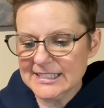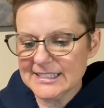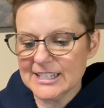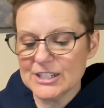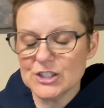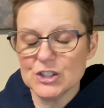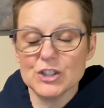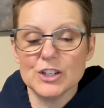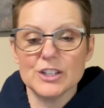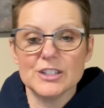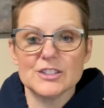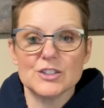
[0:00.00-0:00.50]
in
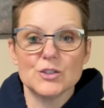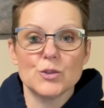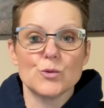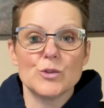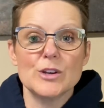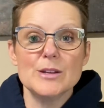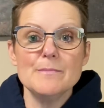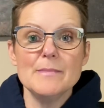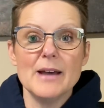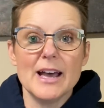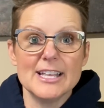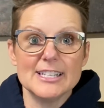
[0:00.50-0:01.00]
just
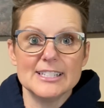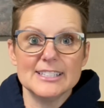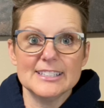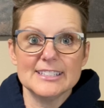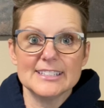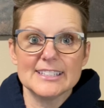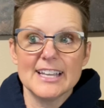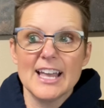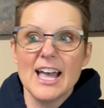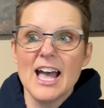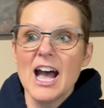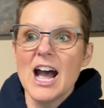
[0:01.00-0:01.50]
3
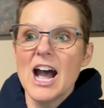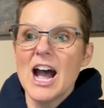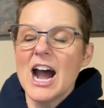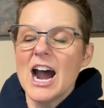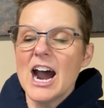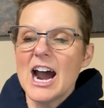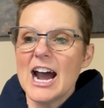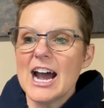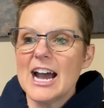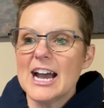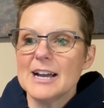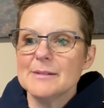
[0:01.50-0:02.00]
months.
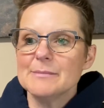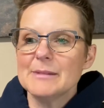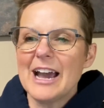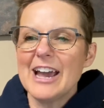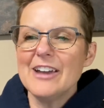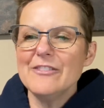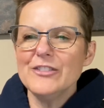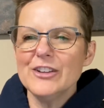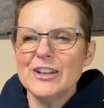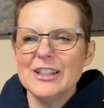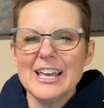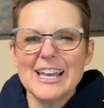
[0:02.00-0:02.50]
I
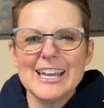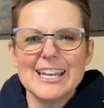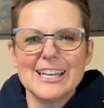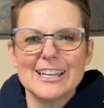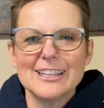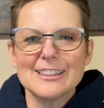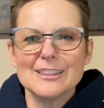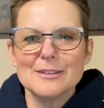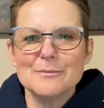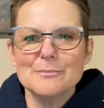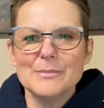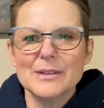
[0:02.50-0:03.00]
feel like
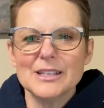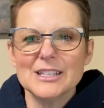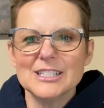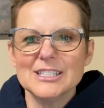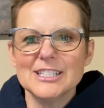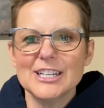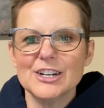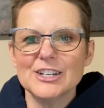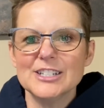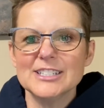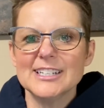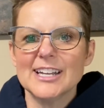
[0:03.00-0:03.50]
the
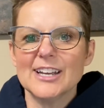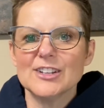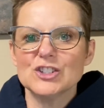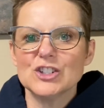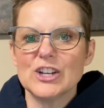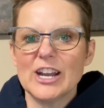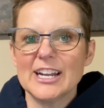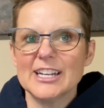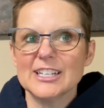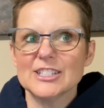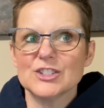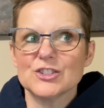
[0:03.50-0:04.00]
military style
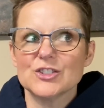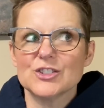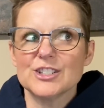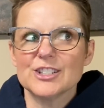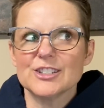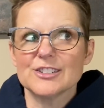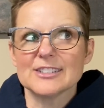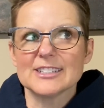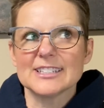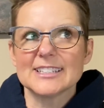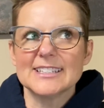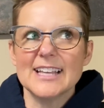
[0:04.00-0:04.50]
jackets are
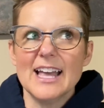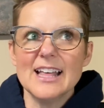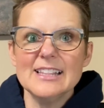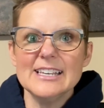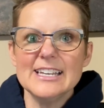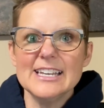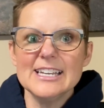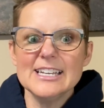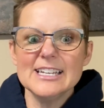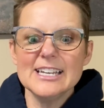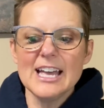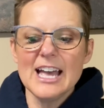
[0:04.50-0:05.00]
still
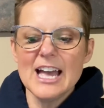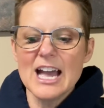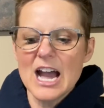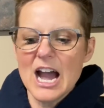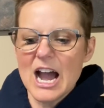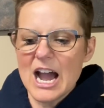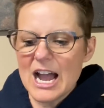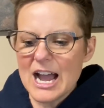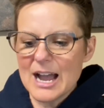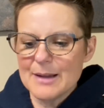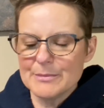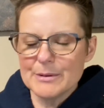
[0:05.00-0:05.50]
selling,
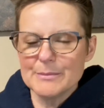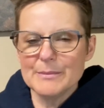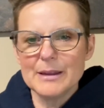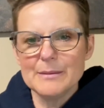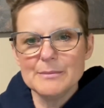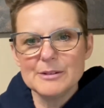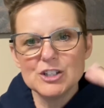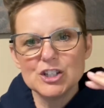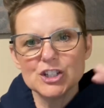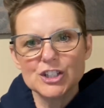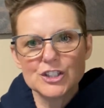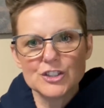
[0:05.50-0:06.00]
but
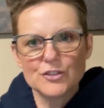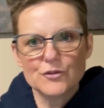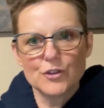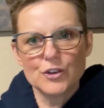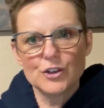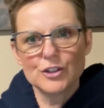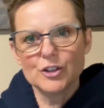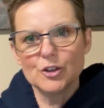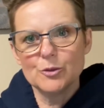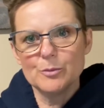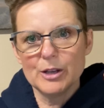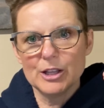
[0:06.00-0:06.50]
maybe just for a
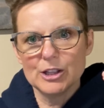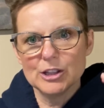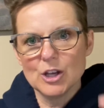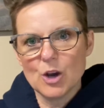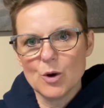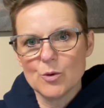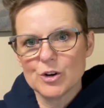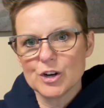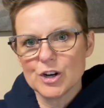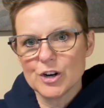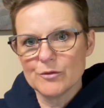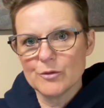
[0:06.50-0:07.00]
little bit
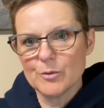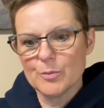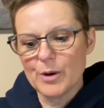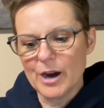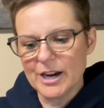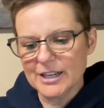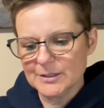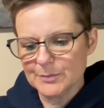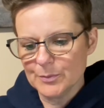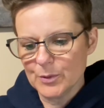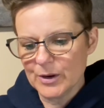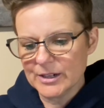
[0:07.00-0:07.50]
lower of a
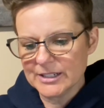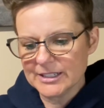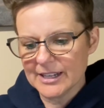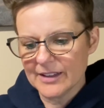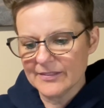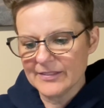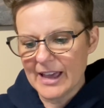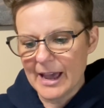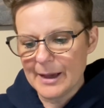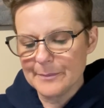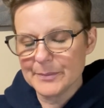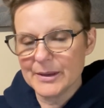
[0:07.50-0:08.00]
price point on
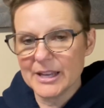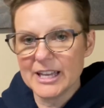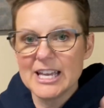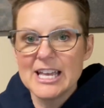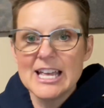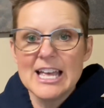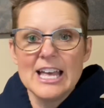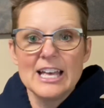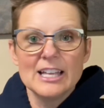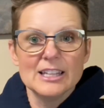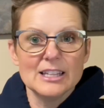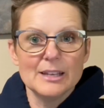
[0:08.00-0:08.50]
that. But
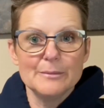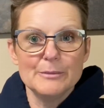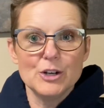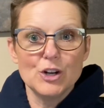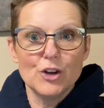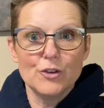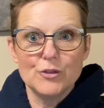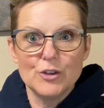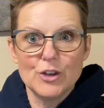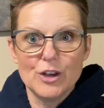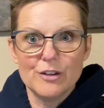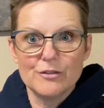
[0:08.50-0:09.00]
let me know
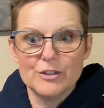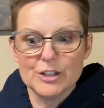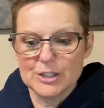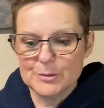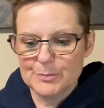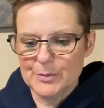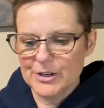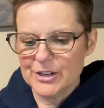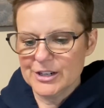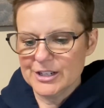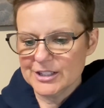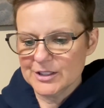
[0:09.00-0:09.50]
if you have
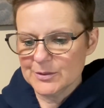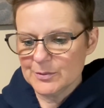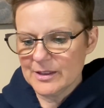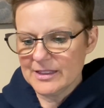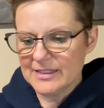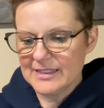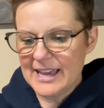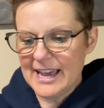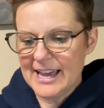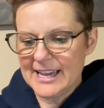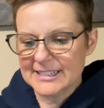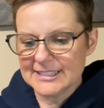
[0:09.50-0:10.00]
experience with
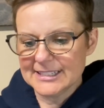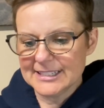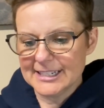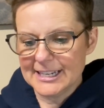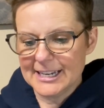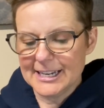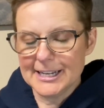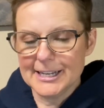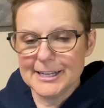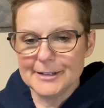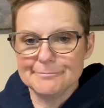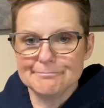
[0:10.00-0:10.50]
that,
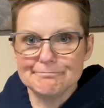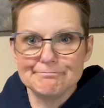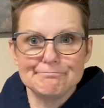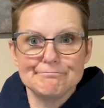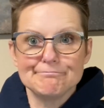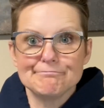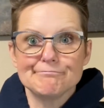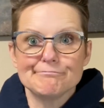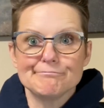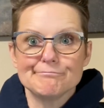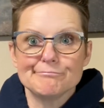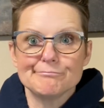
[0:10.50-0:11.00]

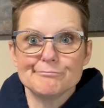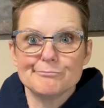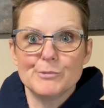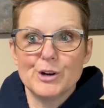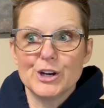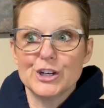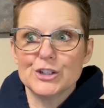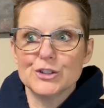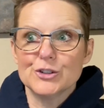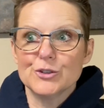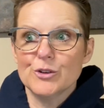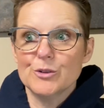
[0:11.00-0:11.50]

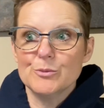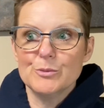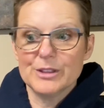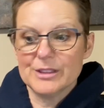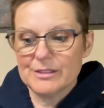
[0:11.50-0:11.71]
what you're doing with